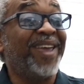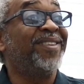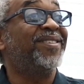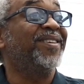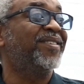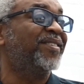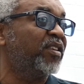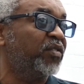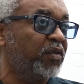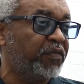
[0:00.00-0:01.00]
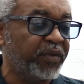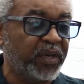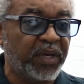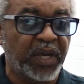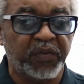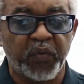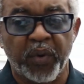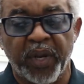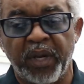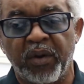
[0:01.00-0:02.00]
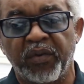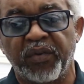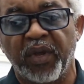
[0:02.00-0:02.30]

and successful for the next 40 years.